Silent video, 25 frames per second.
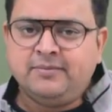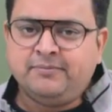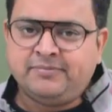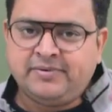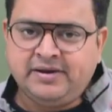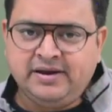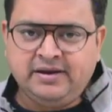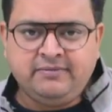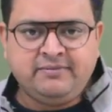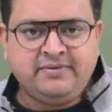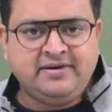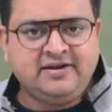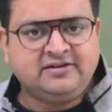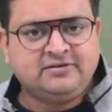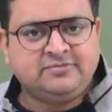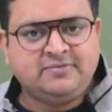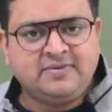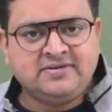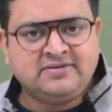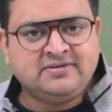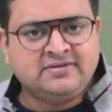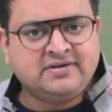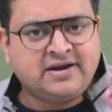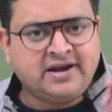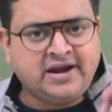Preliminary
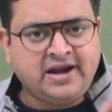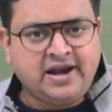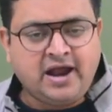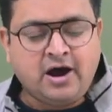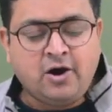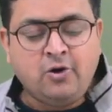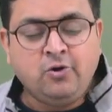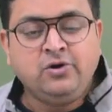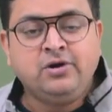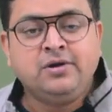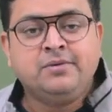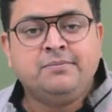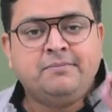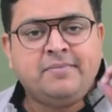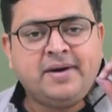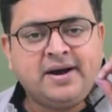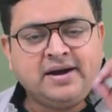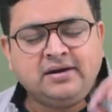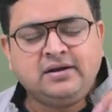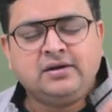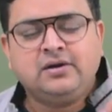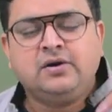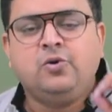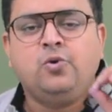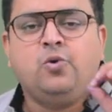expenses are allowed,
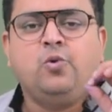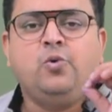but